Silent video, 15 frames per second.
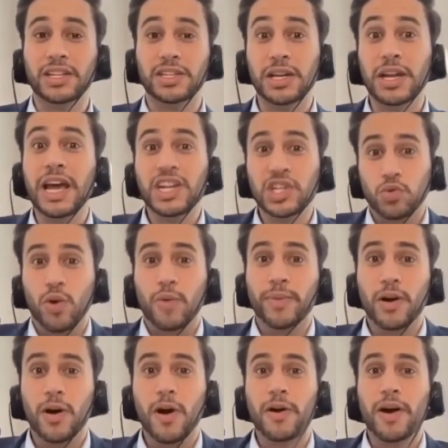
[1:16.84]
that today's
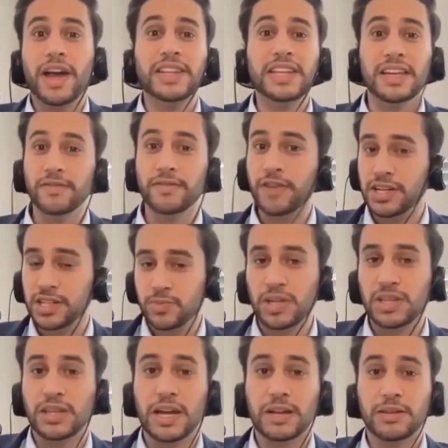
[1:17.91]
women are and the
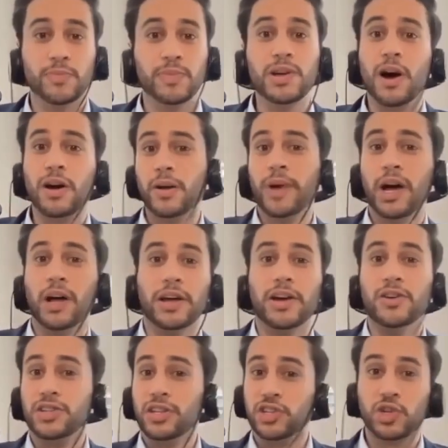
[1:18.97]
investment that the Bianca
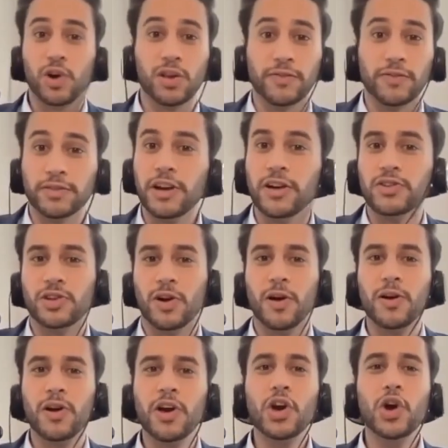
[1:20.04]
Belairs and the Charlotte Flairs
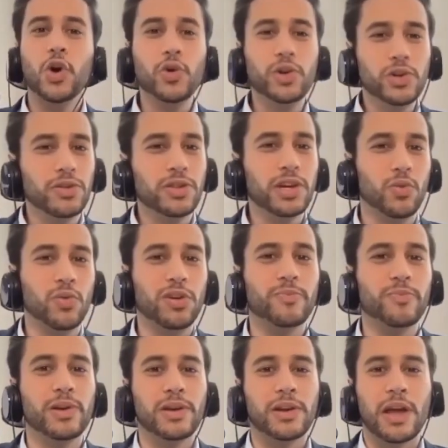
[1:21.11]
are, who do you think would have
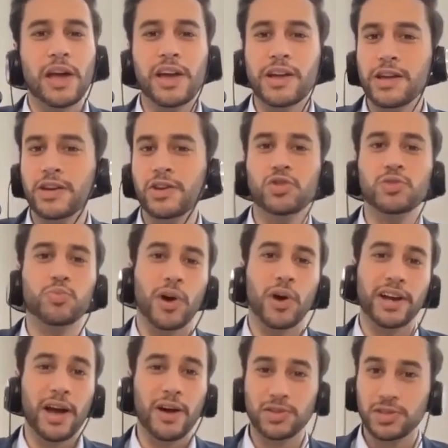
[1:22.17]
been a huge
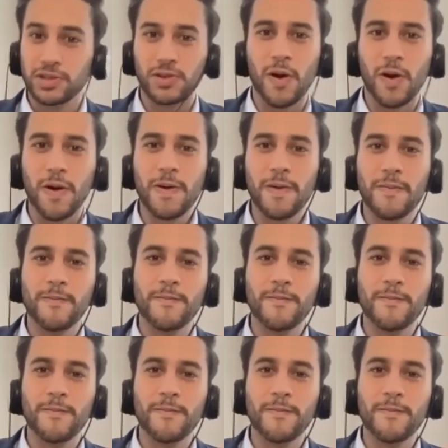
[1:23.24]
breakout star?